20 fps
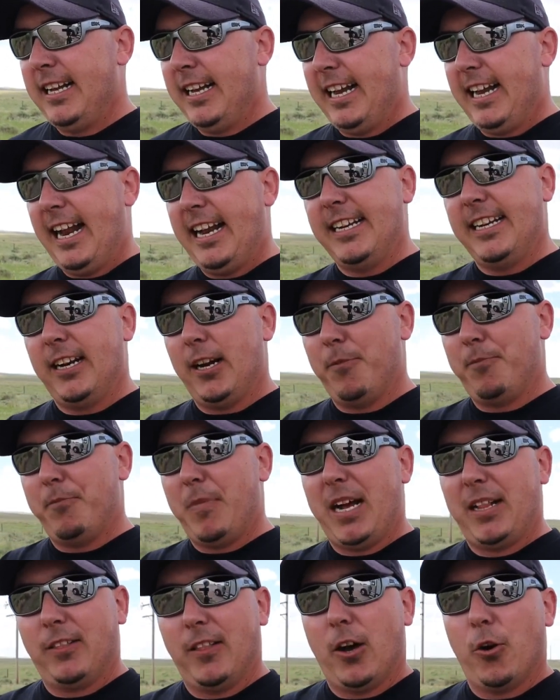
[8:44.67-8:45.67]
It ended up
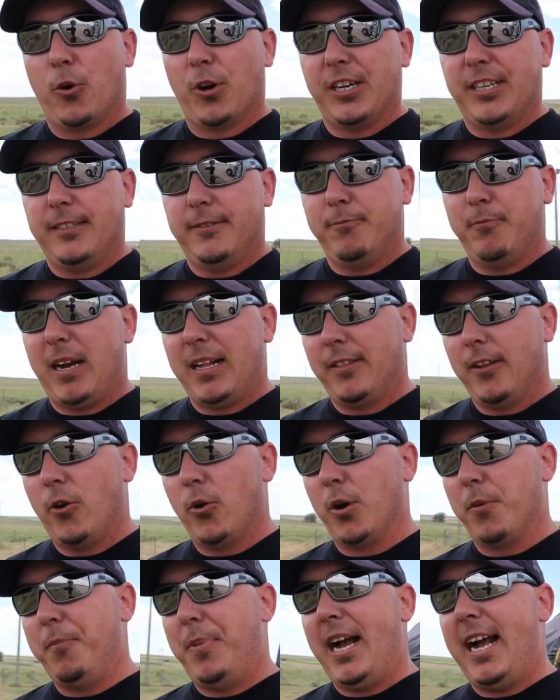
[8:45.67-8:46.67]
my
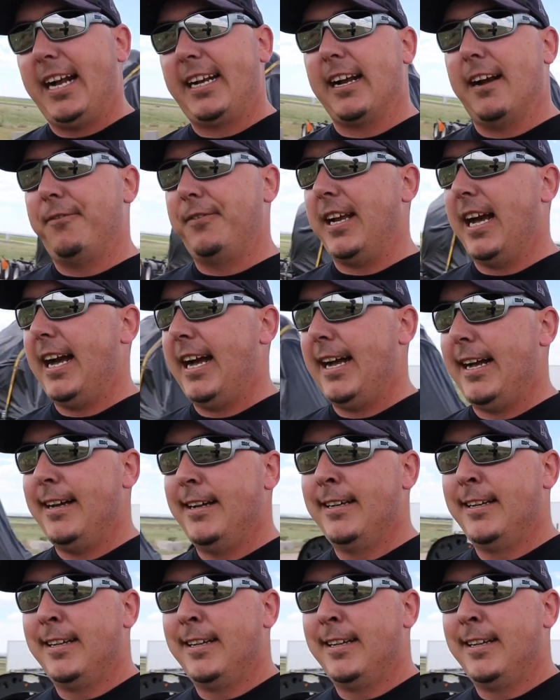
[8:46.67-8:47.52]
lower back, I've got